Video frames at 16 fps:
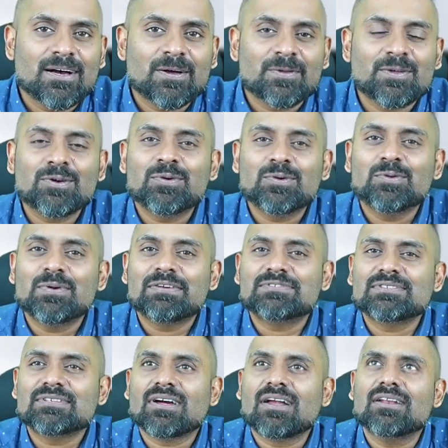you know, who have
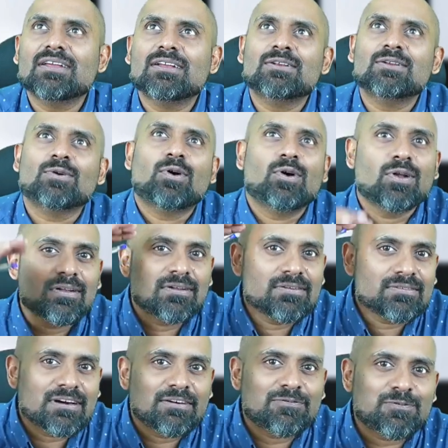studied in
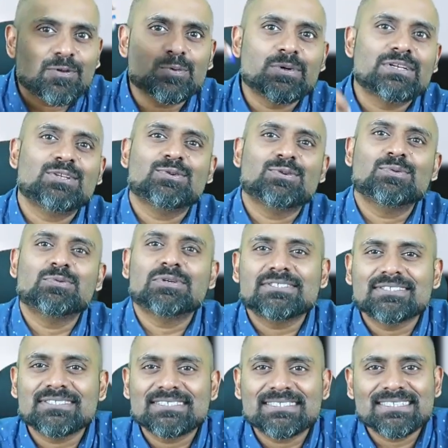all affluent
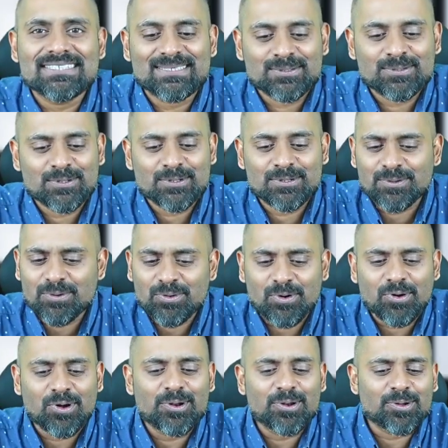universities and all. No,
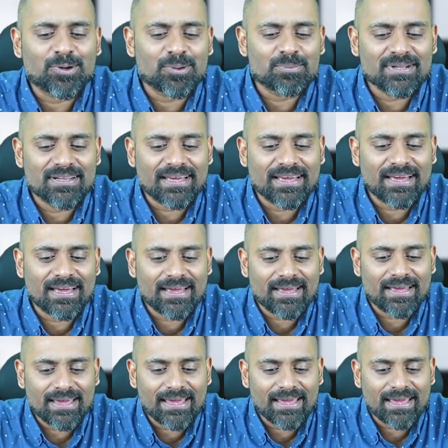all normal.
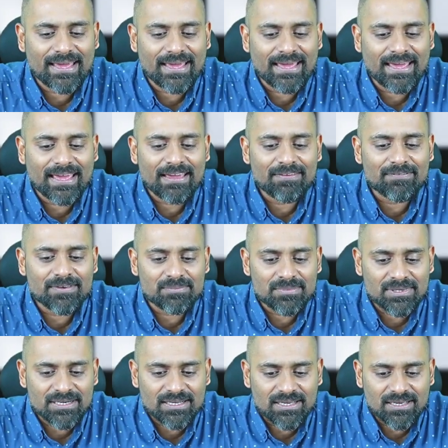Eva
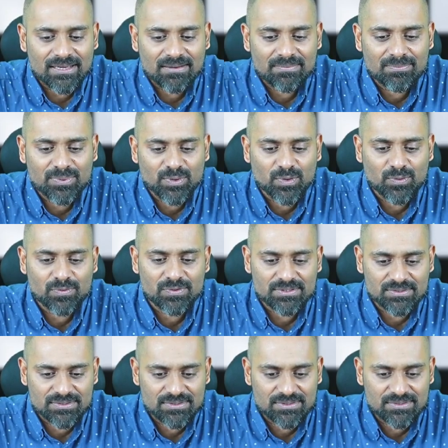Maria
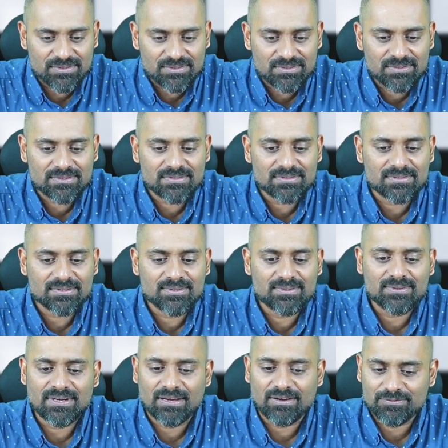Bovis,
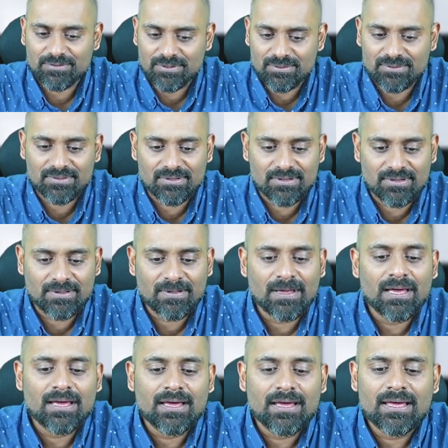good afternoon.
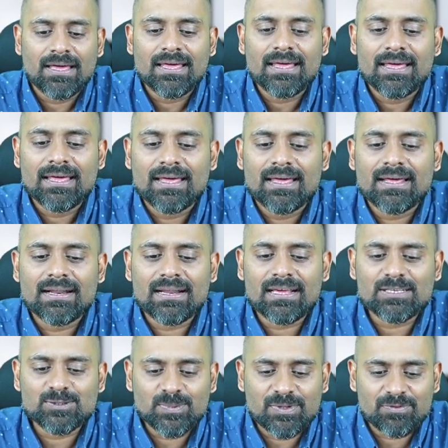
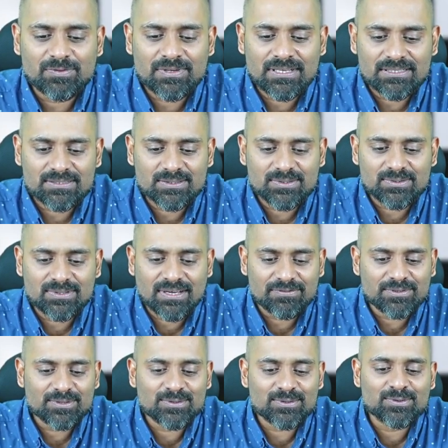Reshmi Vinish, good
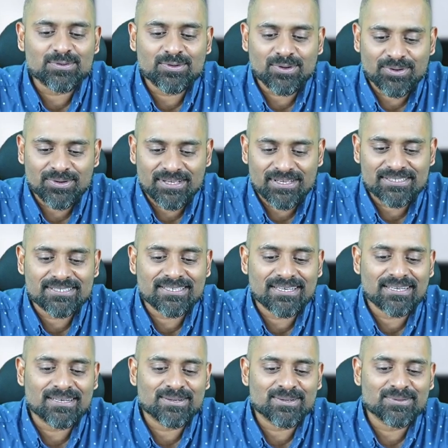afternoon. Donna
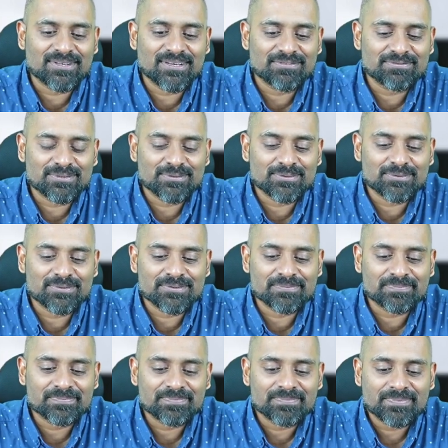Shine, good
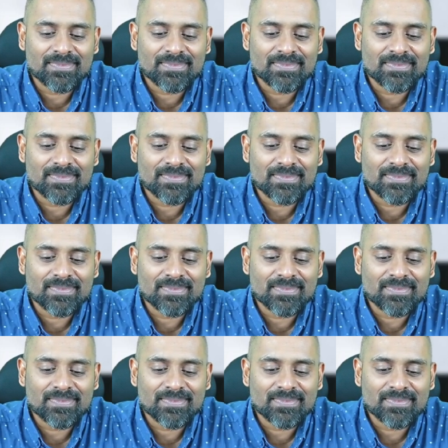afternoon.